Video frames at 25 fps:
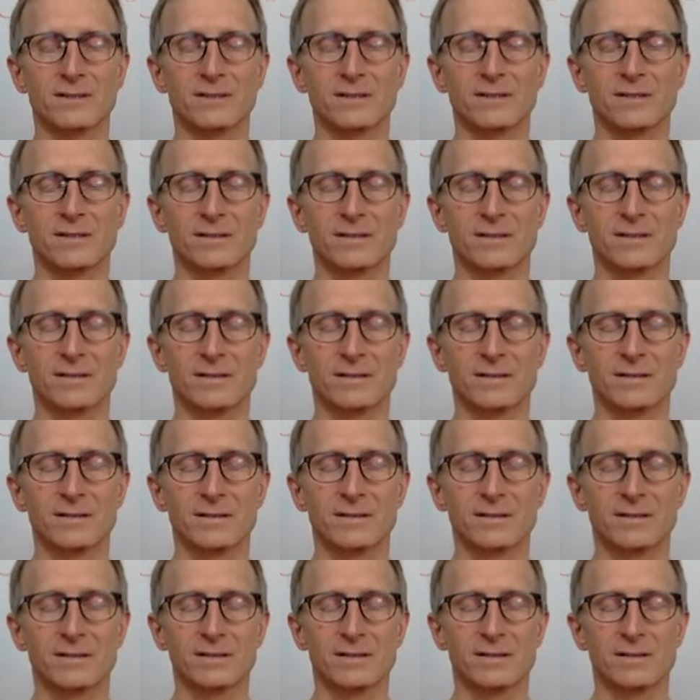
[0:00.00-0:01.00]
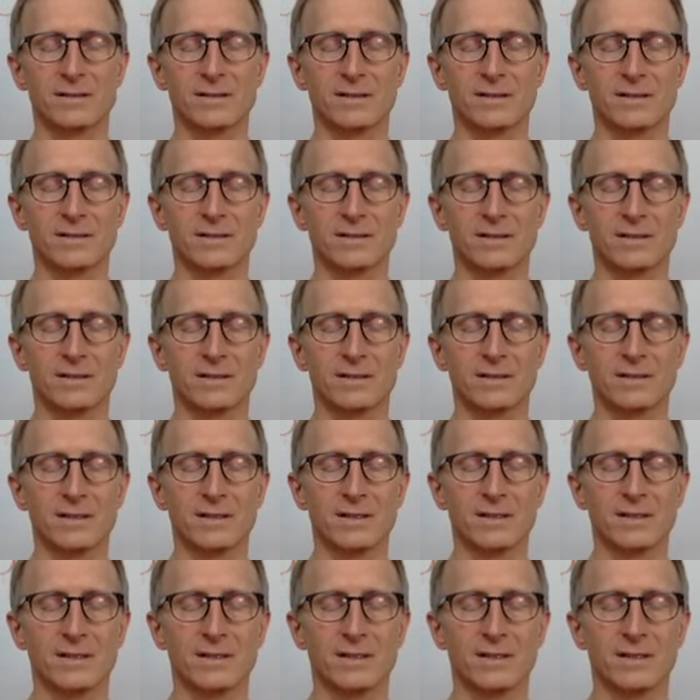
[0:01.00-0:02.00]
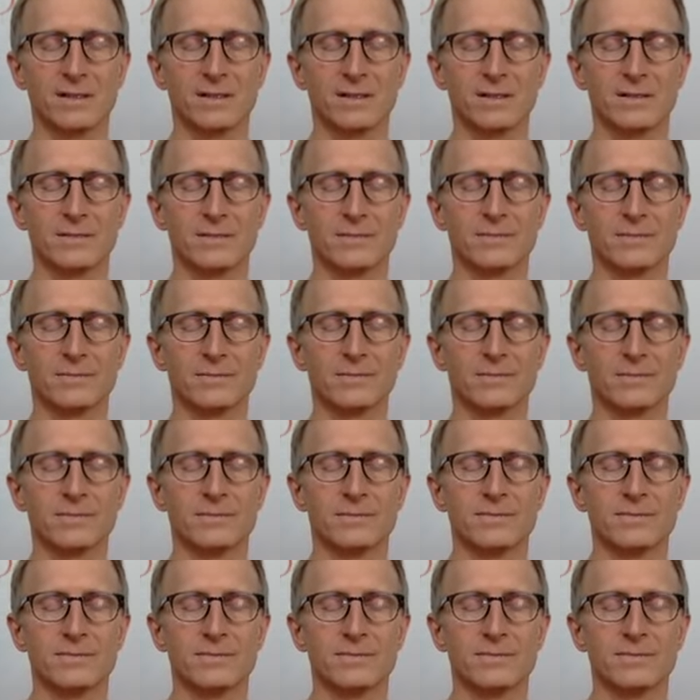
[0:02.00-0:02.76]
Nobody speaks.